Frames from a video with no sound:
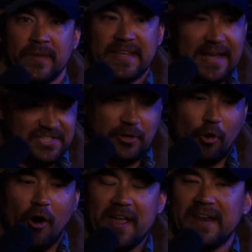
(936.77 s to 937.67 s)
Yes, there
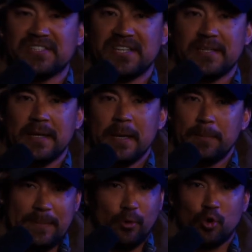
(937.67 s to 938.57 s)
are innocent
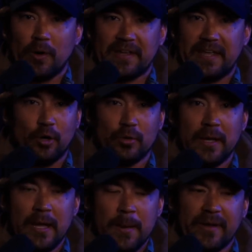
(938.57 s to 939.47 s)
people who are killed
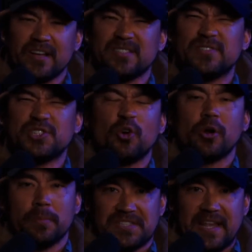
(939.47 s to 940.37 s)
because of
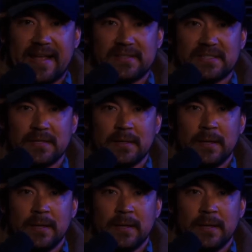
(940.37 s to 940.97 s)
circumstance,